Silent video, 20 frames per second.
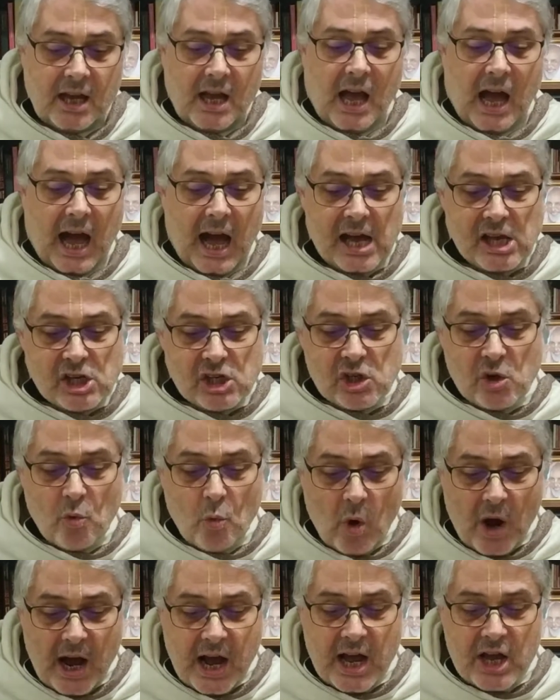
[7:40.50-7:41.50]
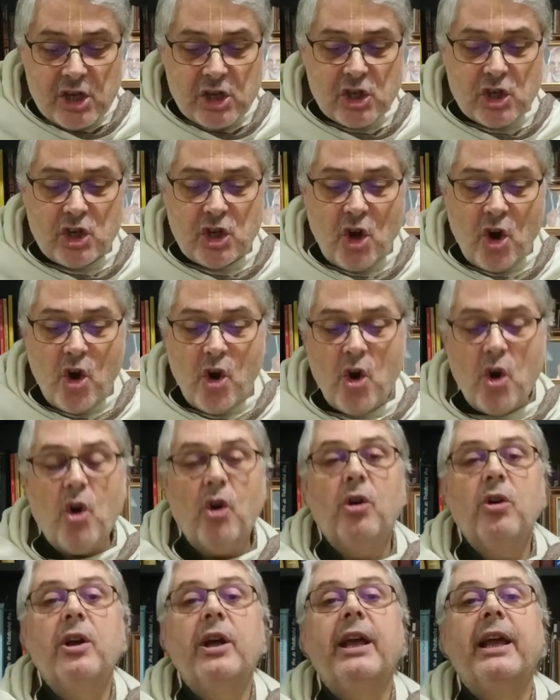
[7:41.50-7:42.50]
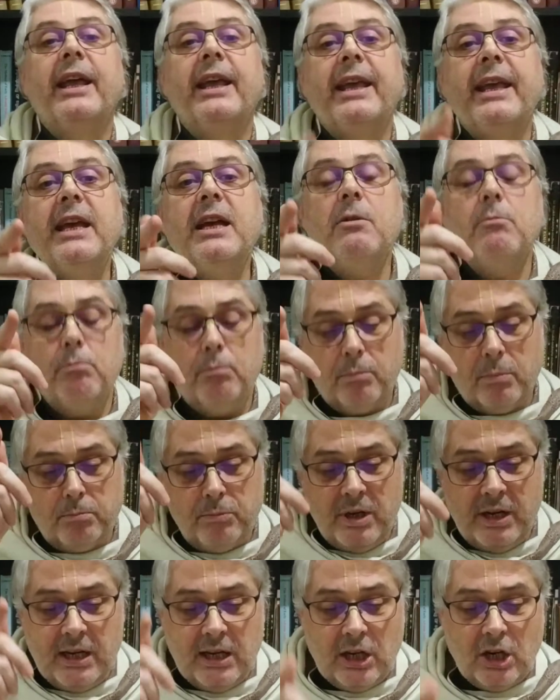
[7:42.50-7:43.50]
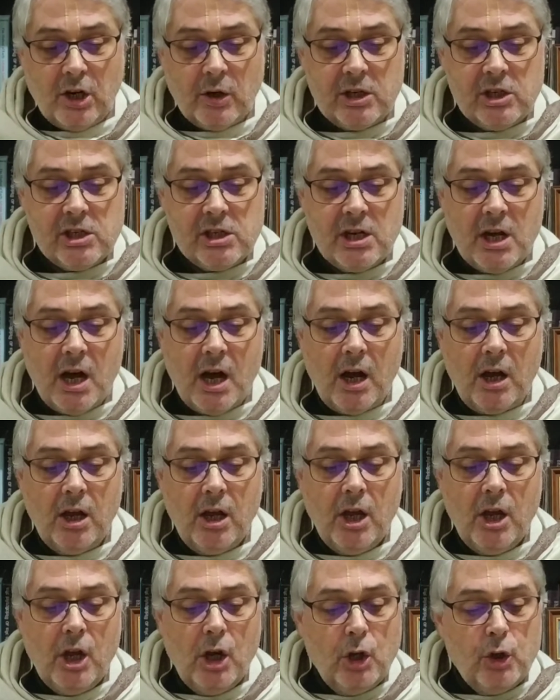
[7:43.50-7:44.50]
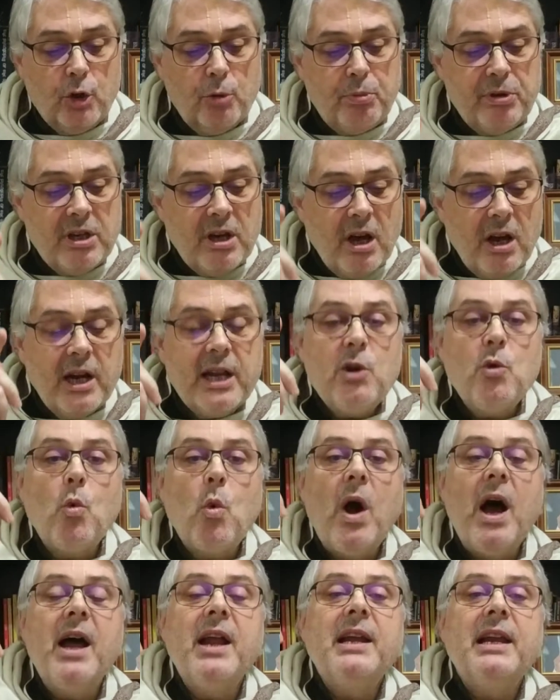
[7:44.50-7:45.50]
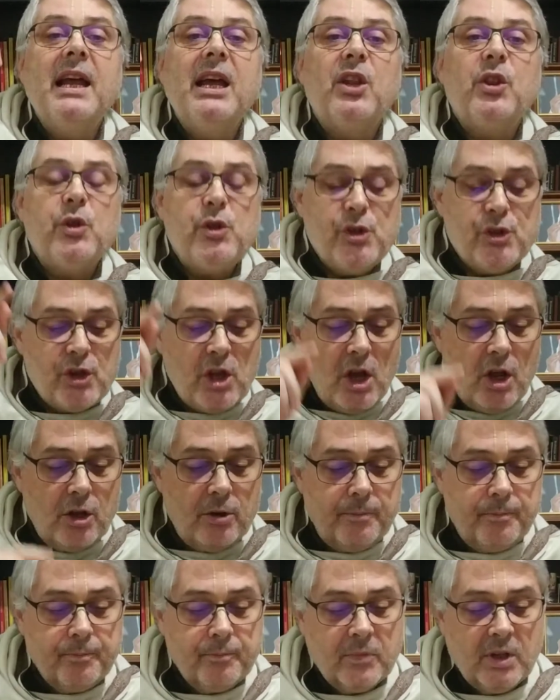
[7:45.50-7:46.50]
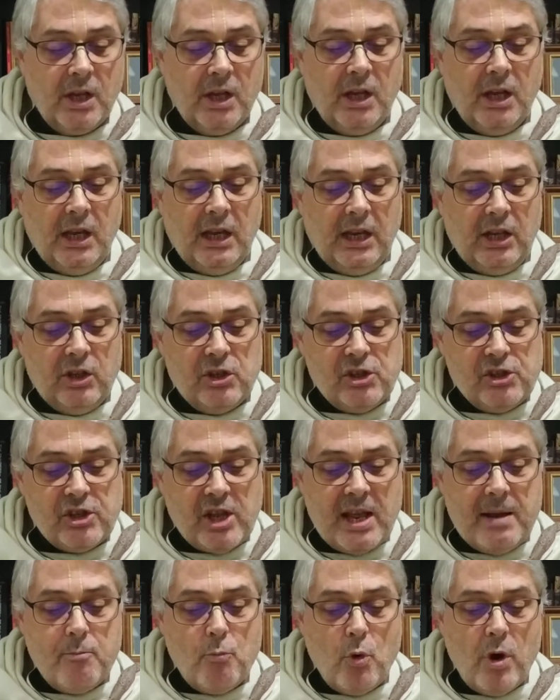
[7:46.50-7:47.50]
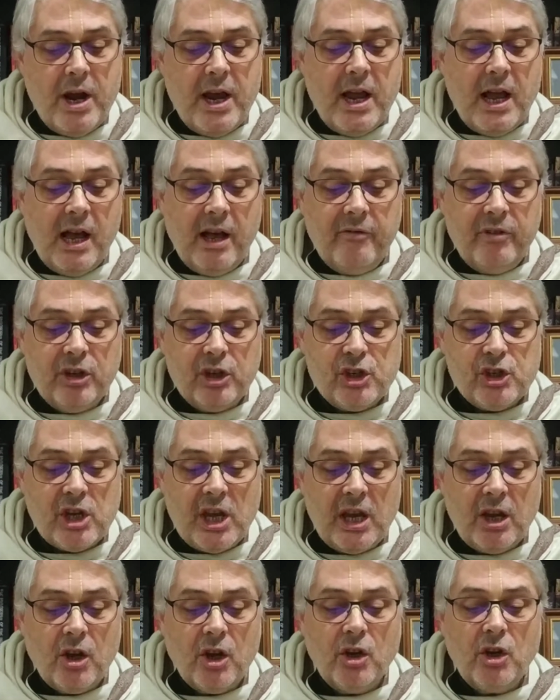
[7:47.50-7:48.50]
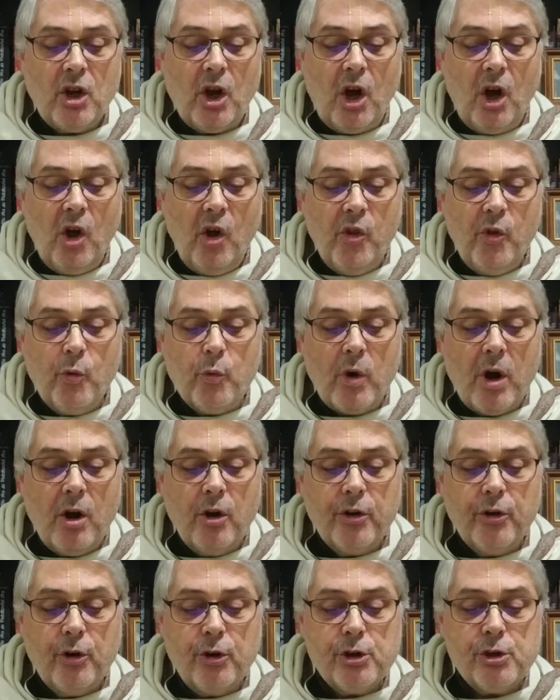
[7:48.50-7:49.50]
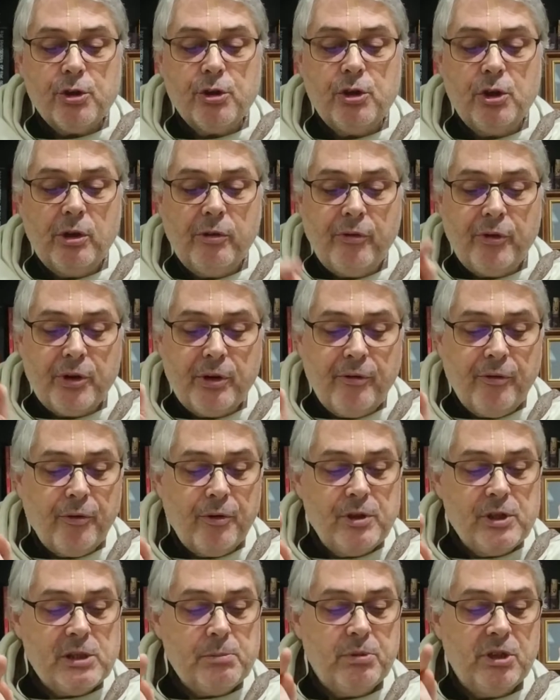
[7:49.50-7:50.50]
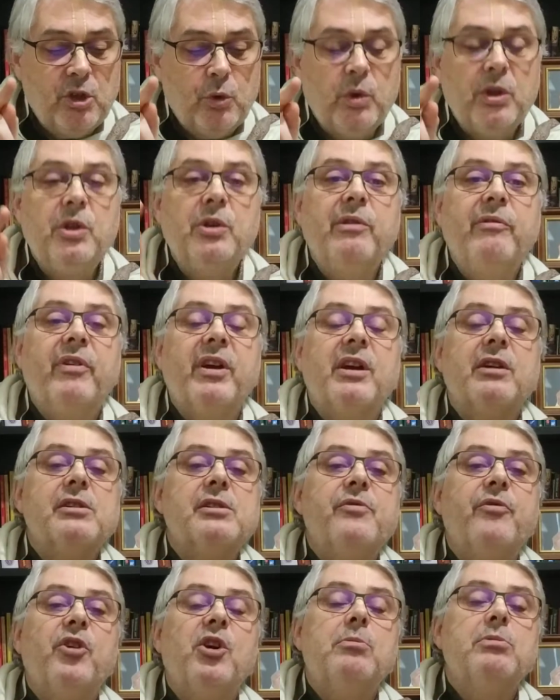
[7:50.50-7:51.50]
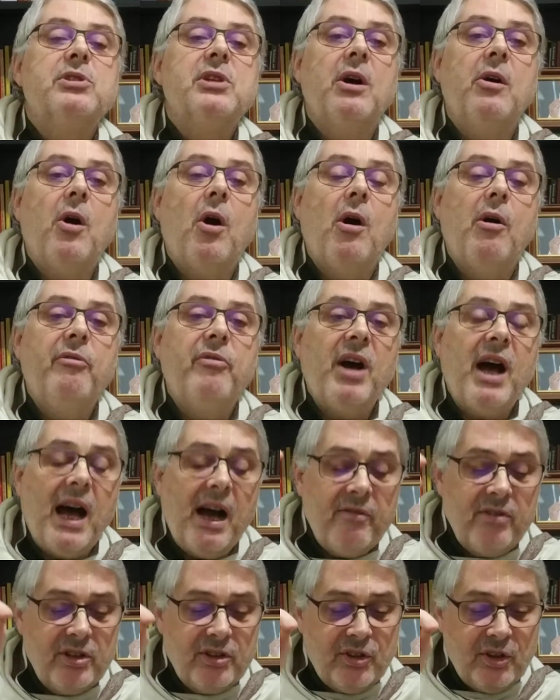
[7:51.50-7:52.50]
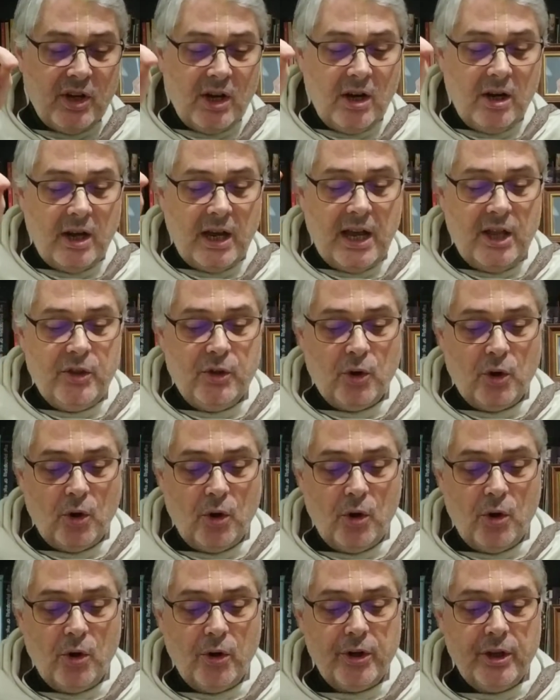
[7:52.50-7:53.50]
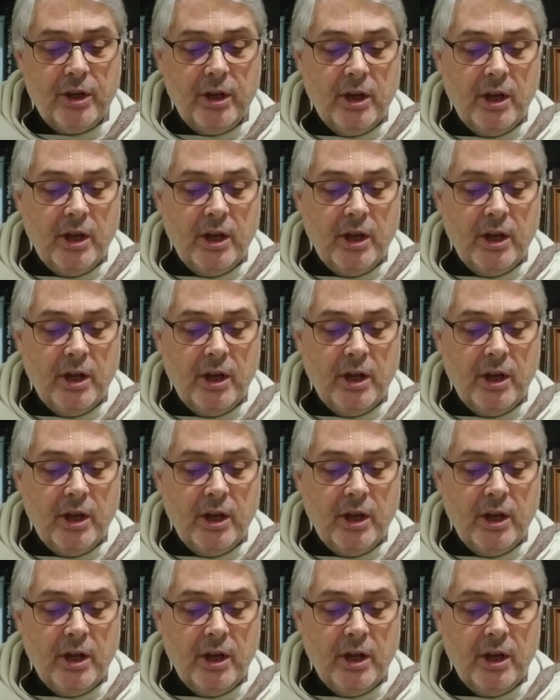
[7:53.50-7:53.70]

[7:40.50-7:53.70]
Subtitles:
As the wise know him, meaning Krishna, to be only one like the sun, in the same way, having shaken all the wrong notion of difference between the various forms of avatar and the Lord,